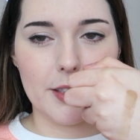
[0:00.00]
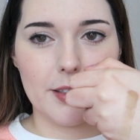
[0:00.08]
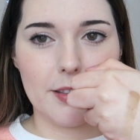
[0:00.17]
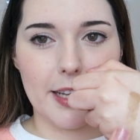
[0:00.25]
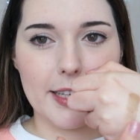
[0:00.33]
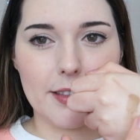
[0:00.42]

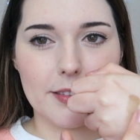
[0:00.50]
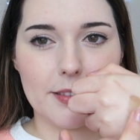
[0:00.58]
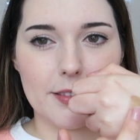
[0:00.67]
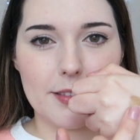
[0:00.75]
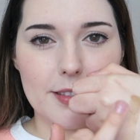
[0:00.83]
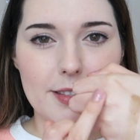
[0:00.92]
it like
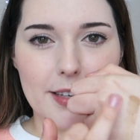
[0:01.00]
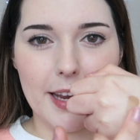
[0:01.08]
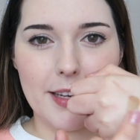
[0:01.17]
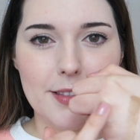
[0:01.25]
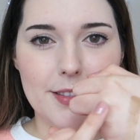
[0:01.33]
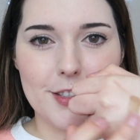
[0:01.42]

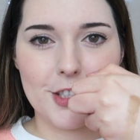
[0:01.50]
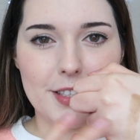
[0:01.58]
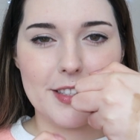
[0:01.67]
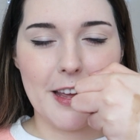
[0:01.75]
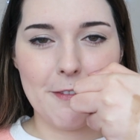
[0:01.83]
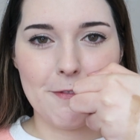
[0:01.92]
stains
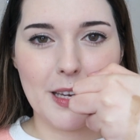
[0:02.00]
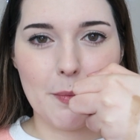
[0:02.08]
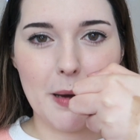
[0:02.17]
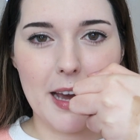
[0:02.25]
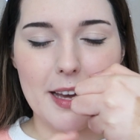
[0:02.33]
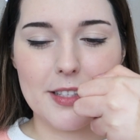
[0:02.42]
just that finger
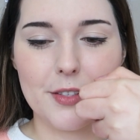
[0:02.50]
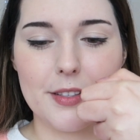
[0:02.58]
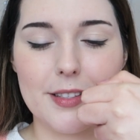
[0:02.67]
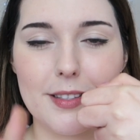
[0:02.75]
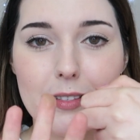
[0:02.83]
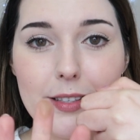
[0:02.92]
part so it
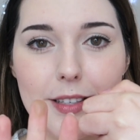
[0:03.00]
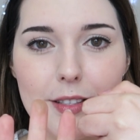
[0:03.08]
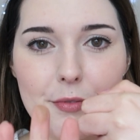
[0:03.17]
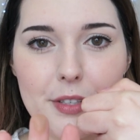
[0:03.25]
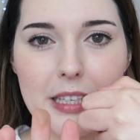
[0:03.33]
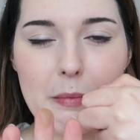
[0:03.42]

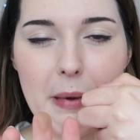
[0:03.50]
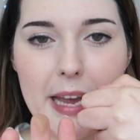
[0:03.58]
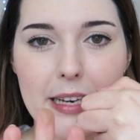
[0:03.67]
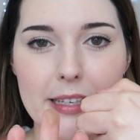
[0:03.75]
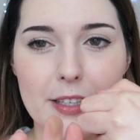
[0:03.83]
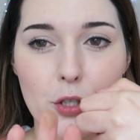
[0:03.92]
sticks really
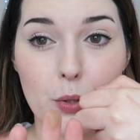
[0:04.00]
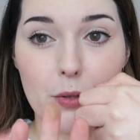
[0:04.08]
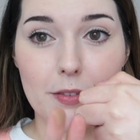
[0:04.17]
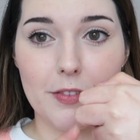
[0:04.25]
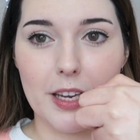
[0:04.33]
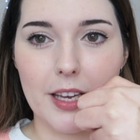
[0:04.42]
badly to
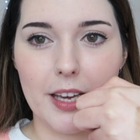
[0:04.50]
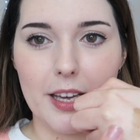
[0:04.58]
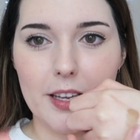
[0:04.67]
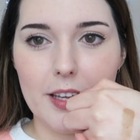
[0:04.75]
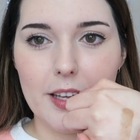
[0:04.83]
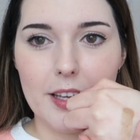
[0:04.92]
the
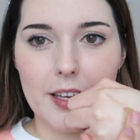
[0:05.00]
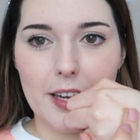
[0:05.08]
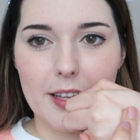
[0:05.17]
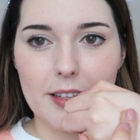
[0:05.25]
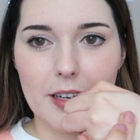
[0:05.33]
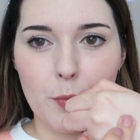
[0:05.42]
finger
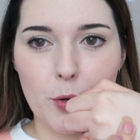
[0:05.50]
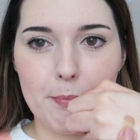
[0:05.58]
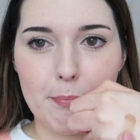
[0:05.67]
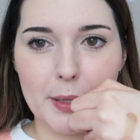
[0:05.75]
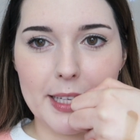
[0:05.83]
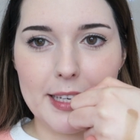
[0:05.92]
and then it
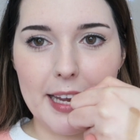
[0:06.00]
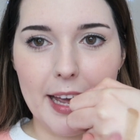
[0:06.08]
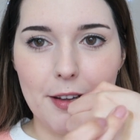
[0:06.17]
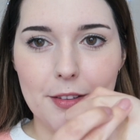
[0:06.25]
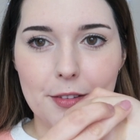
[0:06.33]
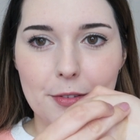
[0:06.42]
won't blend
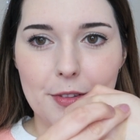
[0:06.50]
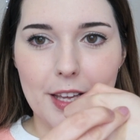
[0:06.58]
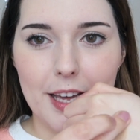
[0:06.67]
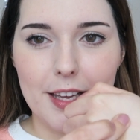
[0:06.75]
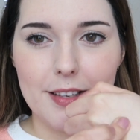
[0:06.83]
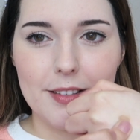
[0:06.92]
out through
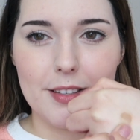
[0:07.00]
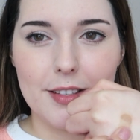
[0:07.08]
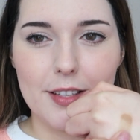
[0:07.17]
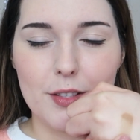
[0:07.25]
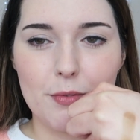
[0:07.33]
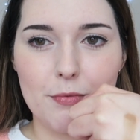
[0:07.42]
there.
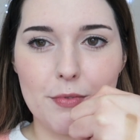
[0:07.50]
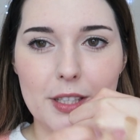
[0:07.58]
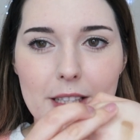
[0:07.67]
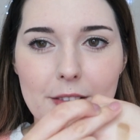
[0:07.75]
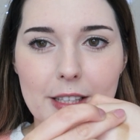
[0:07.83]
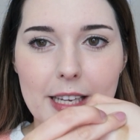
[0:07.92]
It's
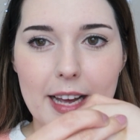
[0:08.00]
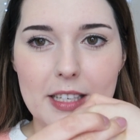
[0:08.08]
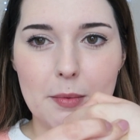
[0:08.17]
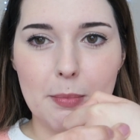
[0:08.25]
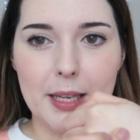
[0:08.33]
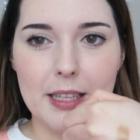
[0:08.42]
really, really hard
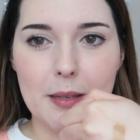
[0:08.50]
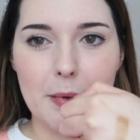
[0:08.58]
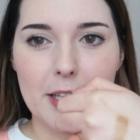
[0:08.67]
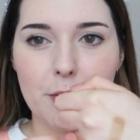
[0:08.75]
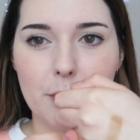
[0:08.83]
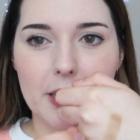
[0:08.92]
to blend them
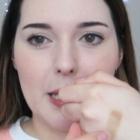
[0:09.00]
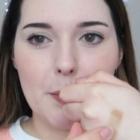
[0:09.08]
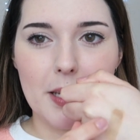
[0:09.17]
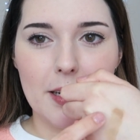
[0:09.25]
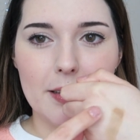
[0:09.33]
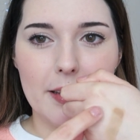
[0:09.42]
and you'll keep
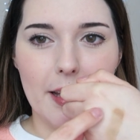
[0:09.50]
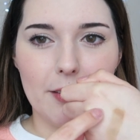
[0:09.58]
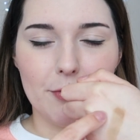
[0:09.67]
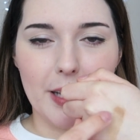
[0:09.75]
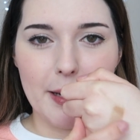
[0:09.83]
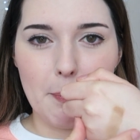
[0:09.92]
getting that
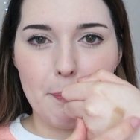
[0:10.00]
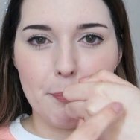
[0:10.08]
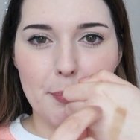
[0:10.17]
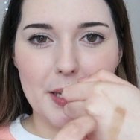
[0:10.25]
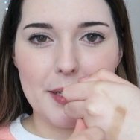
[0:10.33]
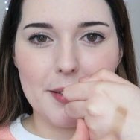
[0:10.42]
like
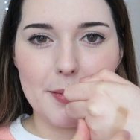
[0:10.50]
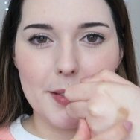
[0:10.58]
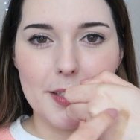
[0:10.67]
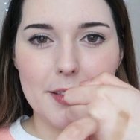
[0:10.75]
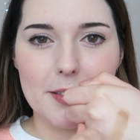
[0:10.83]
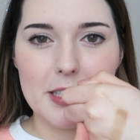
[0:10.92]
big
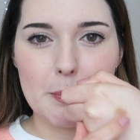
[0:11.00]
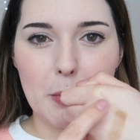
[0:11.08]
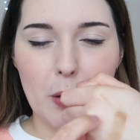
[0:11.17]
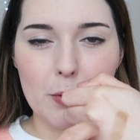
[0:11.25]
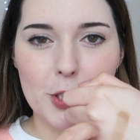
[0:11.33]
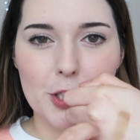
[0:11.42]

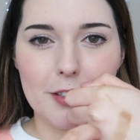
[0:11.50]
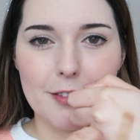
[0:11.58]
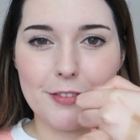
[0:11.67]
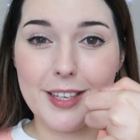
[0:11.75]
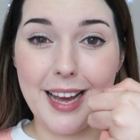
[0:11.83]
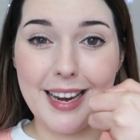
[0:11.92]
splotch
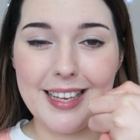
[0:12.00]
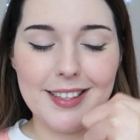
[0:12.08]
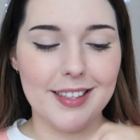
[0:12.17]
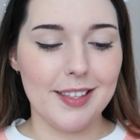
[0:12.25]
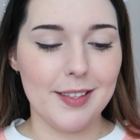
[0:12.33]
of color.